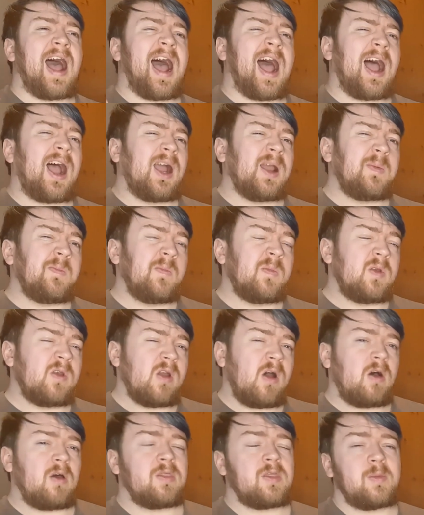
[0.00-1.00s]
I'm
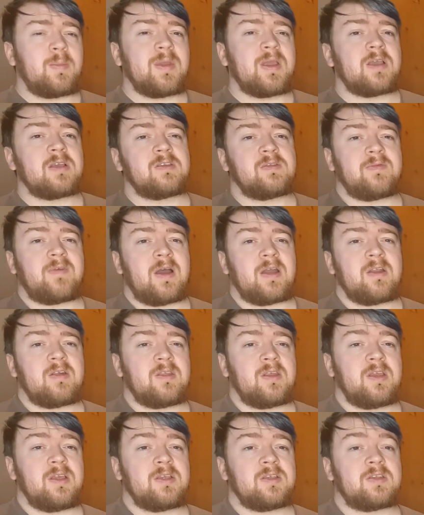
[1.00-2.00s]
not the biggest fan of
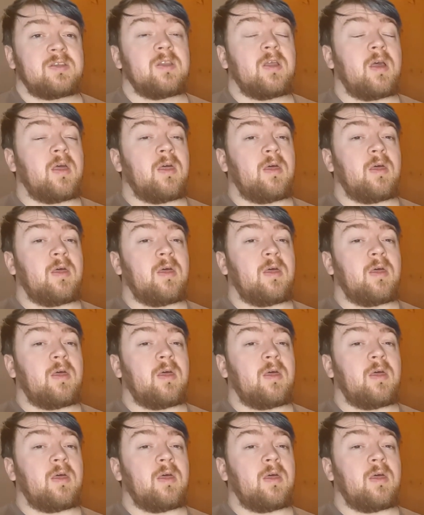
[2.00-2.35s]
these.